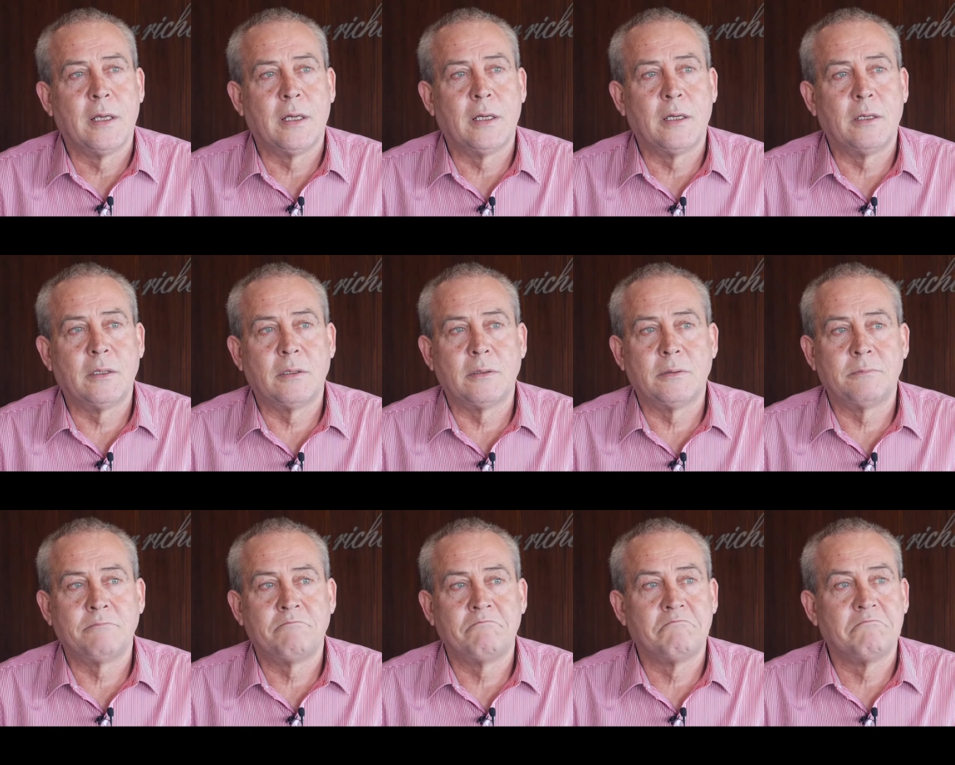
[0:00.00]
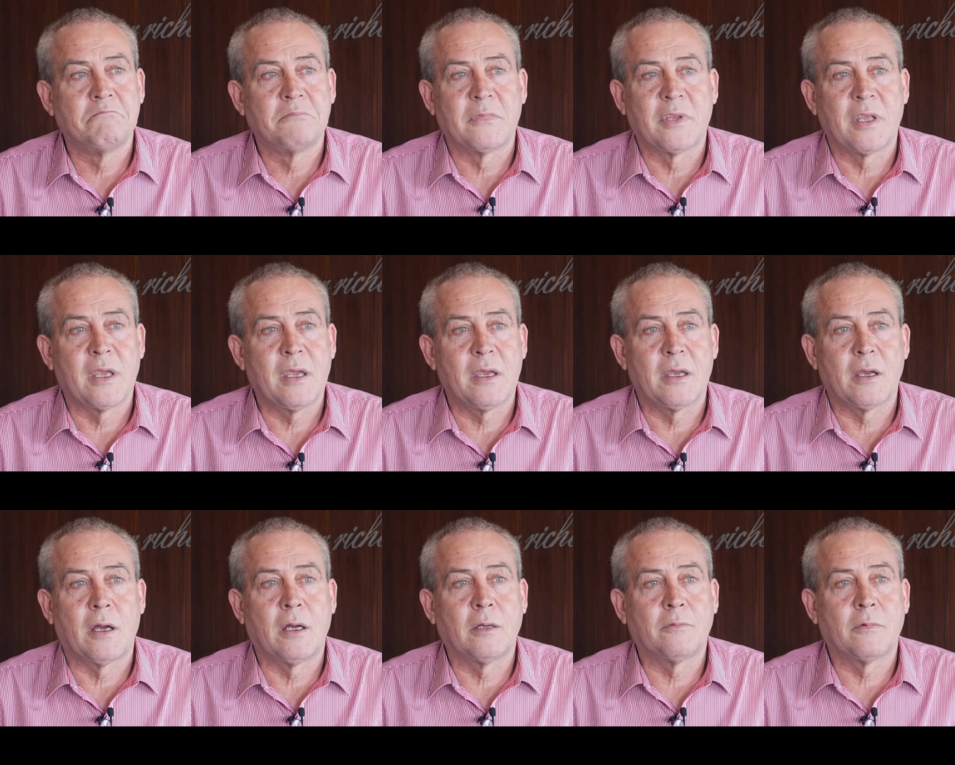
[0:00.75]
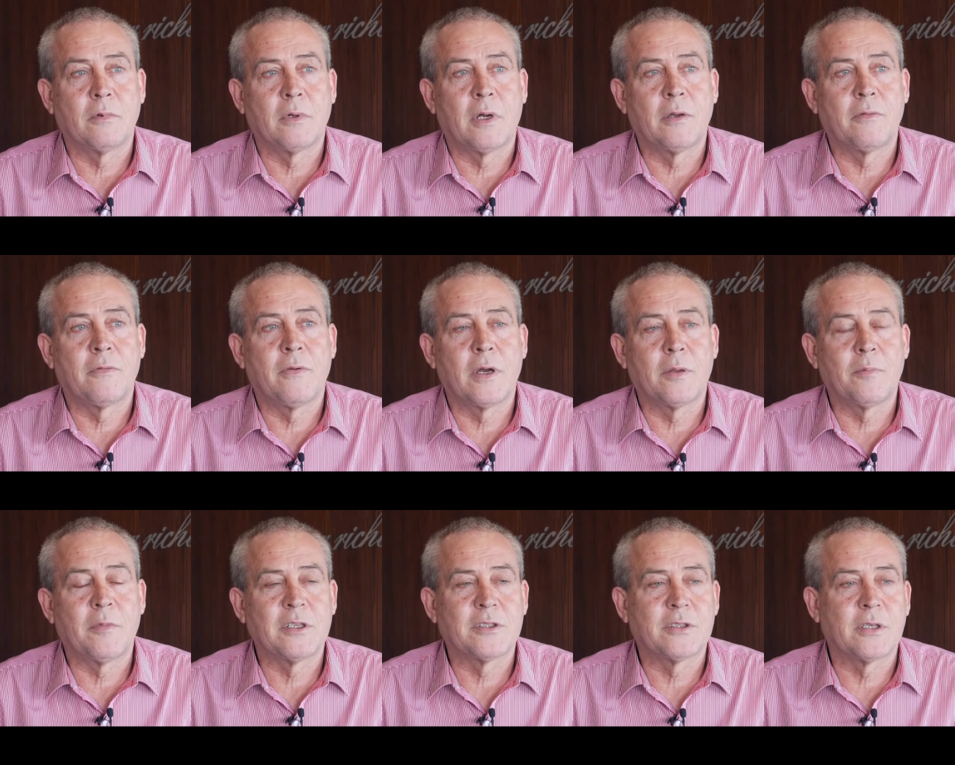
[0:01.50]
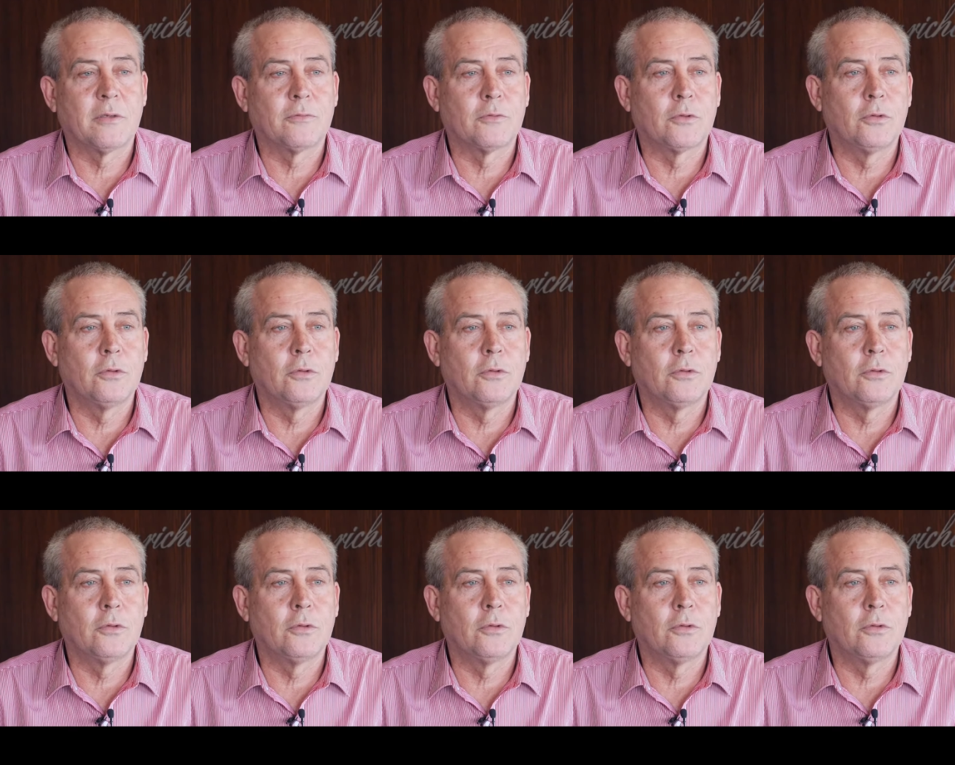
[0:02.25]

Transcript: I find myself